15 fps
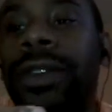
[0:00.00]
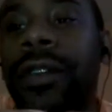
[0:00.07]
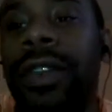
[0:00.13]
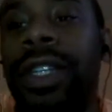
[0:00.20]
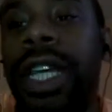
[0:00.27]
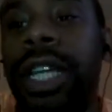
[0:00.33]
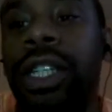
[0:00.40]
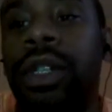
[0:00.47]

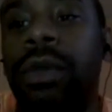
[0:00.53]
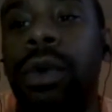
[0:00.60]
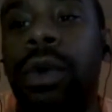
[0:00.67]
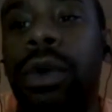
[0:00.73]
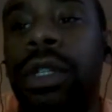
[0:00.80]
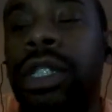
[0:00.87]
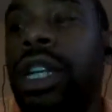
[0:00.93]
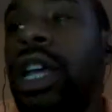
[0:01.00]
gravitated
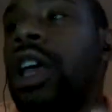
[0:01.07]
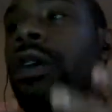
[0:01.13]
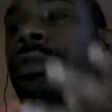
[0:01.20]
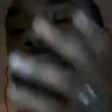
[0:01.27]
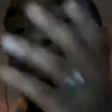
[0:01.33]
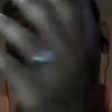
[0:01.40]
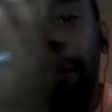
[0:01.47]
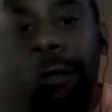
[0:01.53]
towards
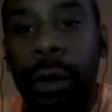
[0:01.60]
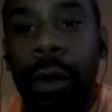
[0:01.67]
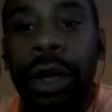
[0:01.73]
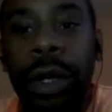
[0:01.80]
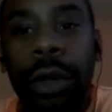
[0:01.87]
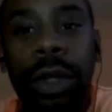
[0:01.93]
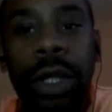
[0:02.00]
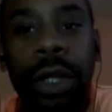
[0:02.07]
before
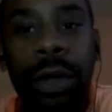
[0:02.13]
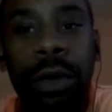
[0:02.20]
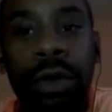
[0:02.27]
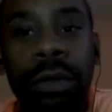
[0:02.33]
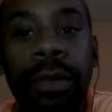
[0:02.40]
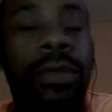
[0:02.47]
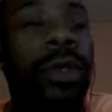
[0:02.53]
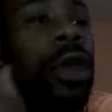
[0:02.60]
YouTube.
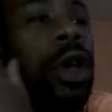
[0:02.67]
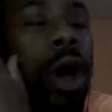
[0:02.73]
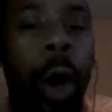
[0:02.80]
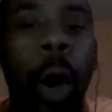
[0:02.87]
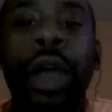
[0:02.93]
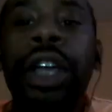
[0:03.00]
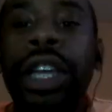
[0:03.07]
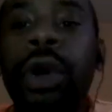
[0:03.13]

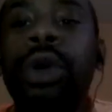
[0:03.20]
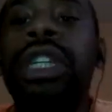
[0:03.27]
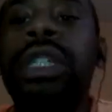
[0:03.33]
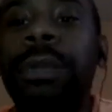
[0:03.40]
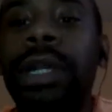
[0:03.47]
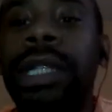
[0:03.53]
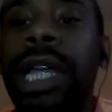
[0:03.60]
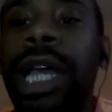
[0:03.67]
All you're doing is
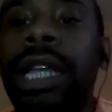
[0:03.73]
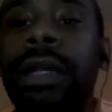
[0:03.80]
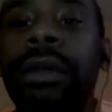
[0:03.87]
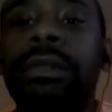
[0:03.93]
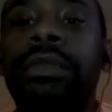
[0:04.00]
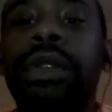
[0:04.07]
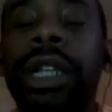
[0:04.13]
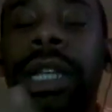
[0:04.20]
put that
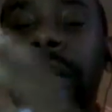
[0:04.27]
put